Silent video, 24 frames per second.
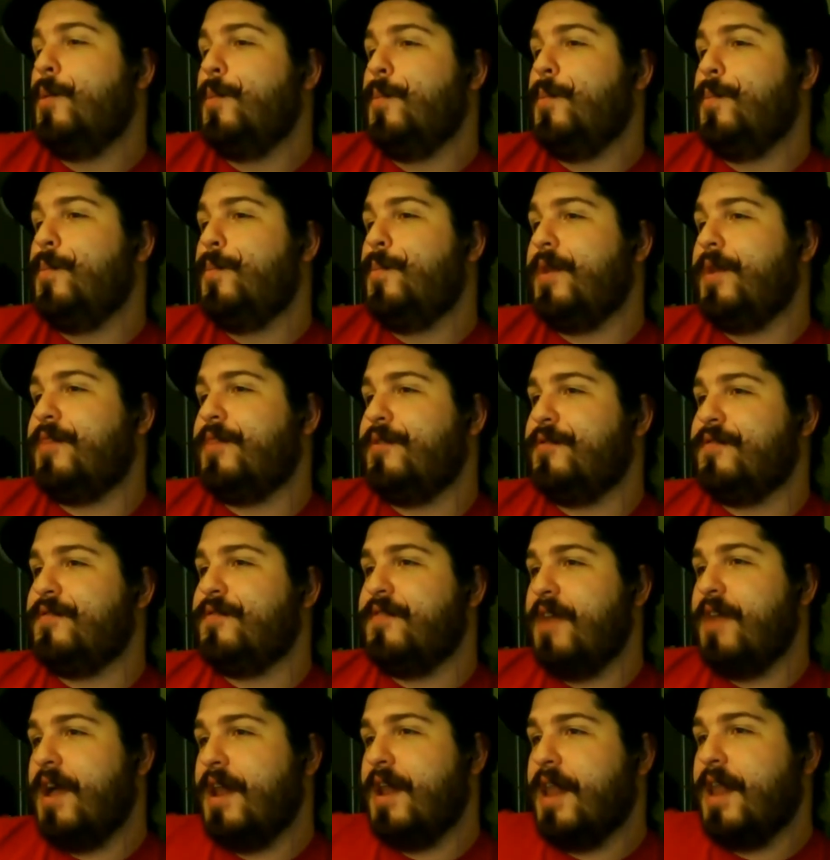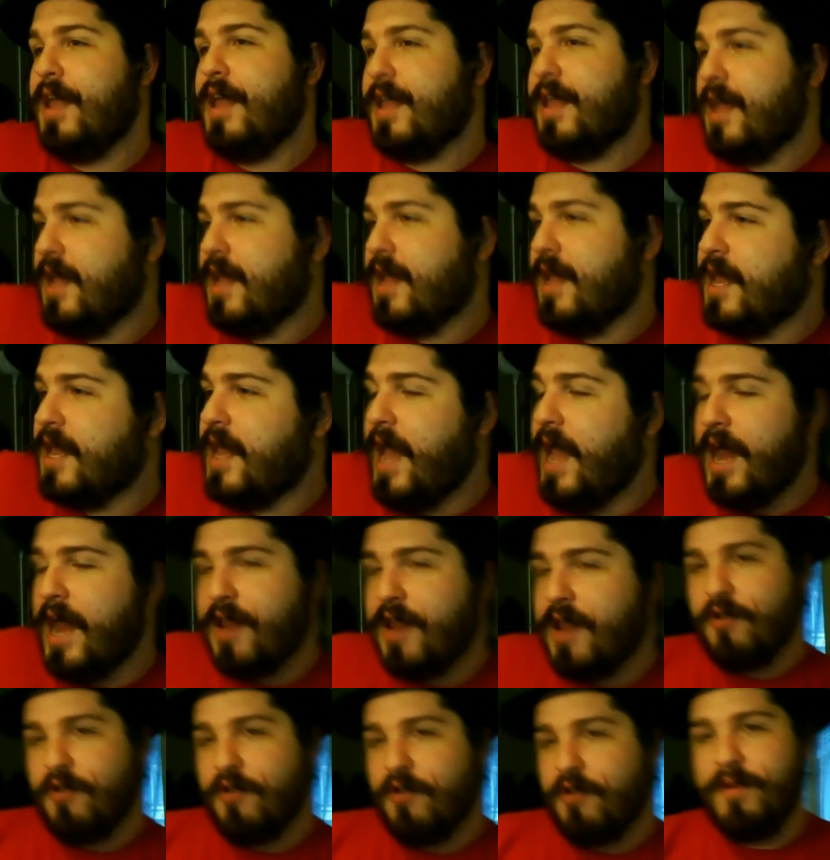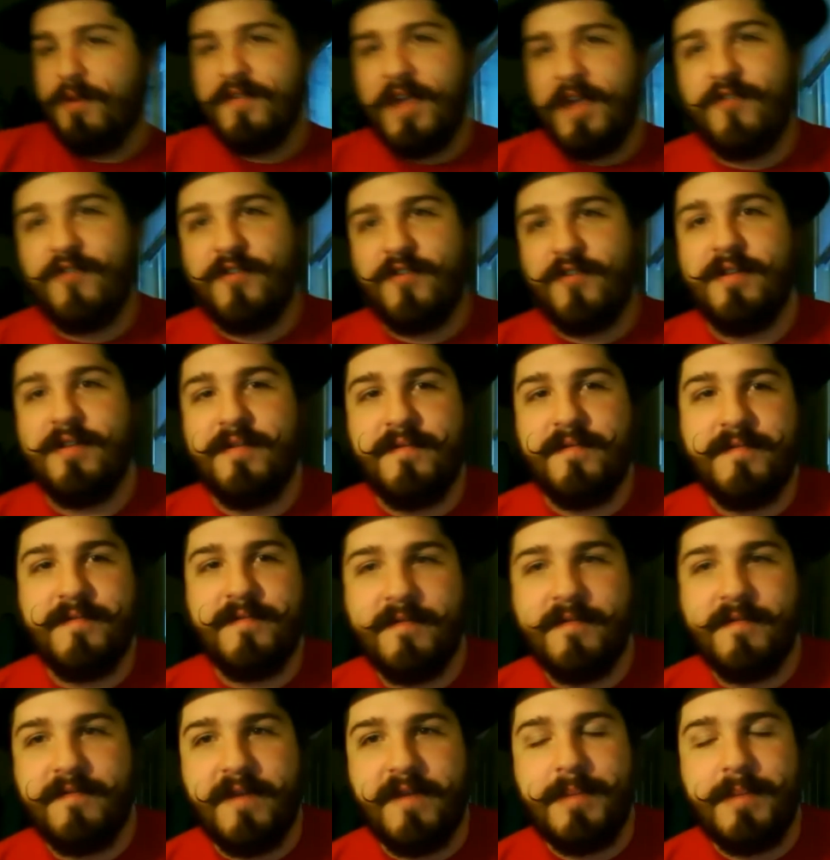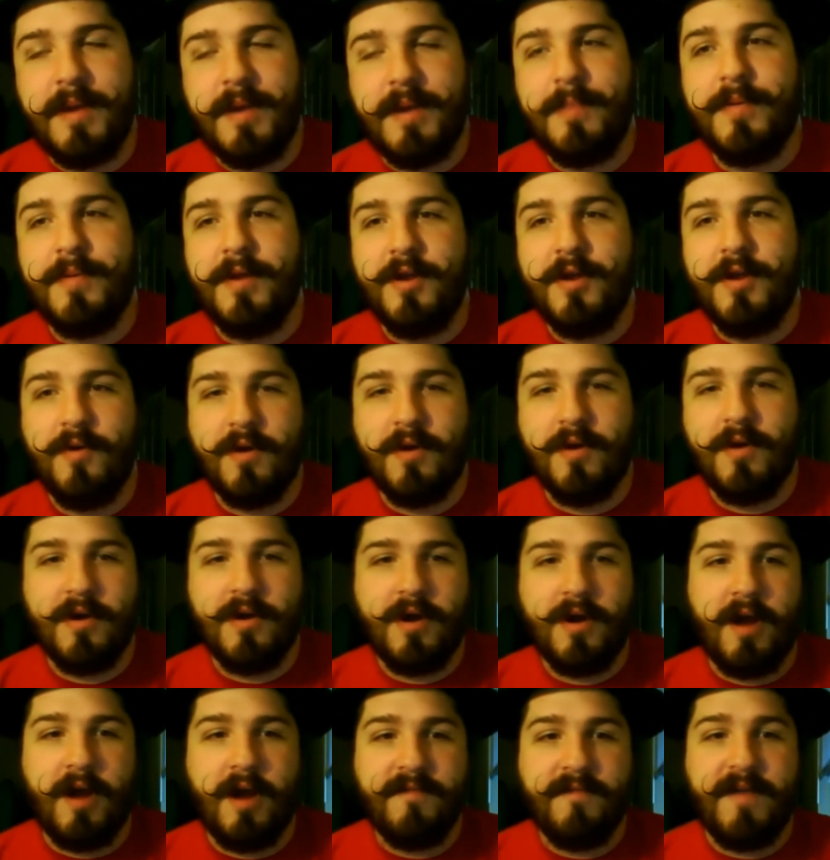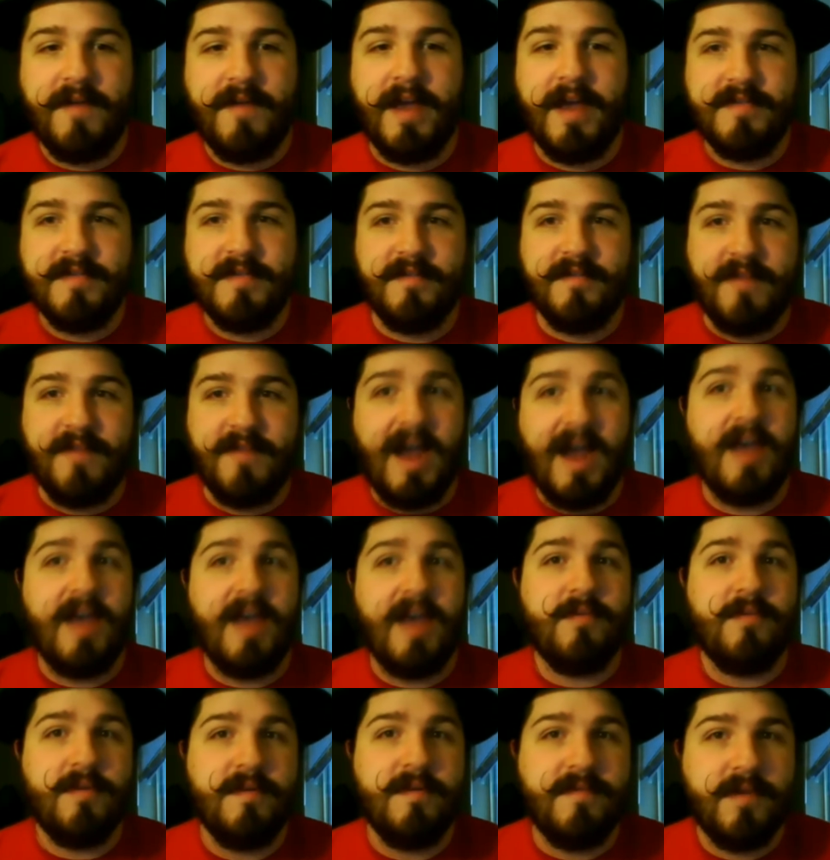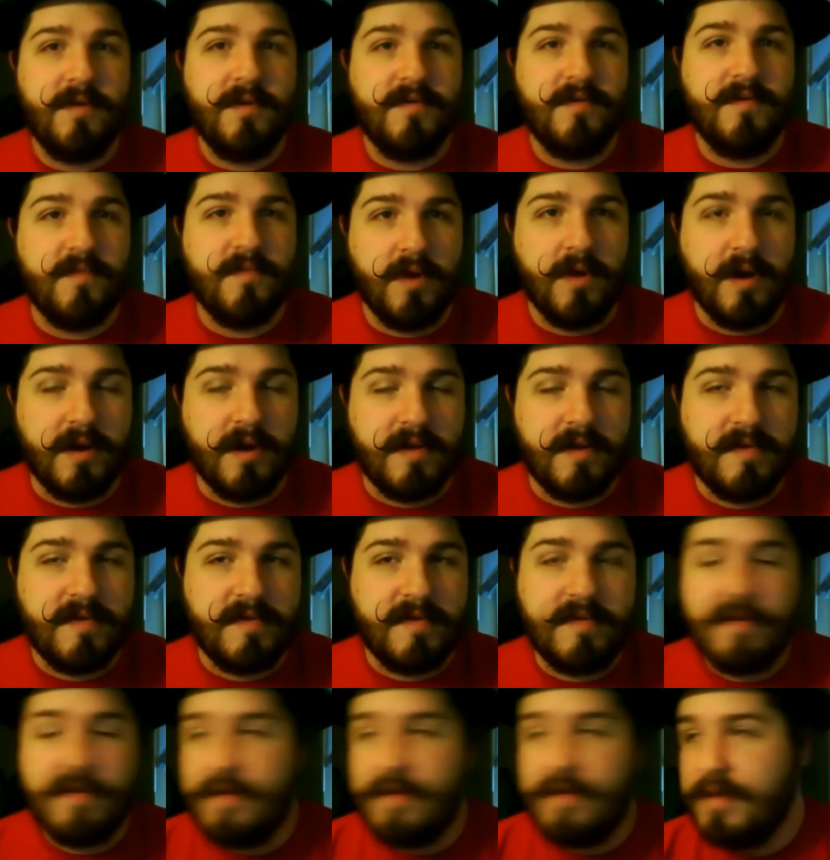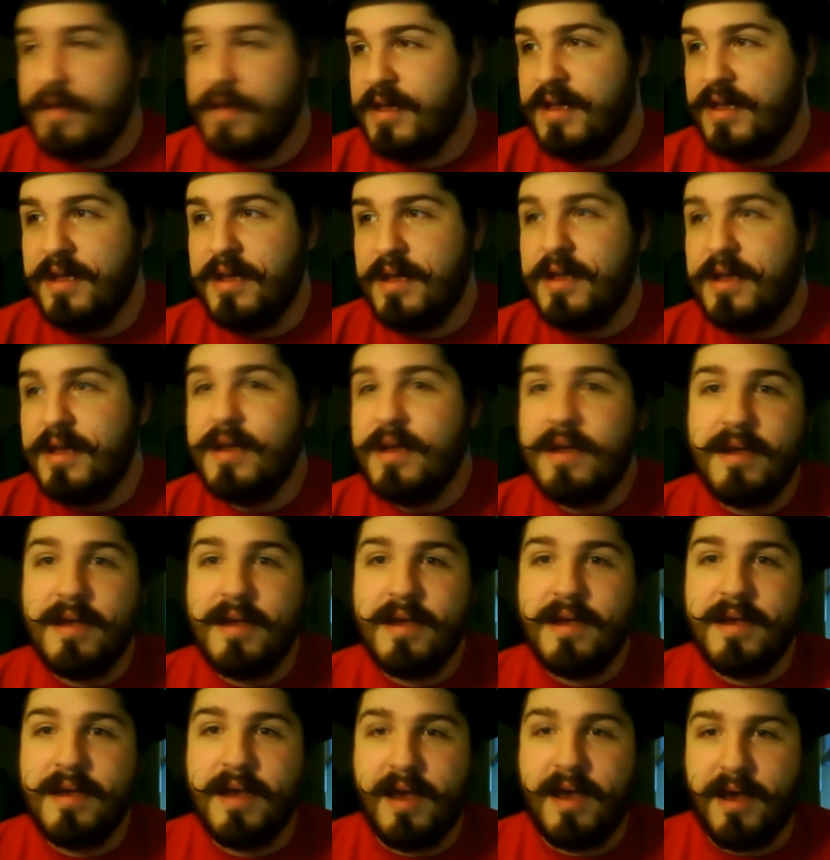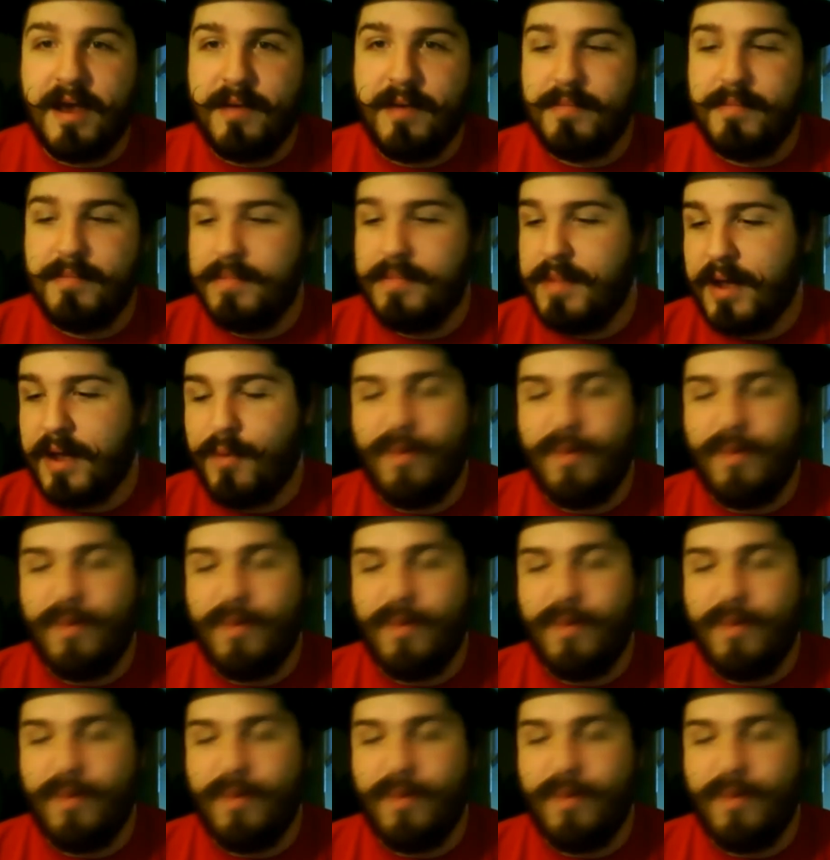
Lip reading: But there's not like a categorization for people who are fans of either of those works. Like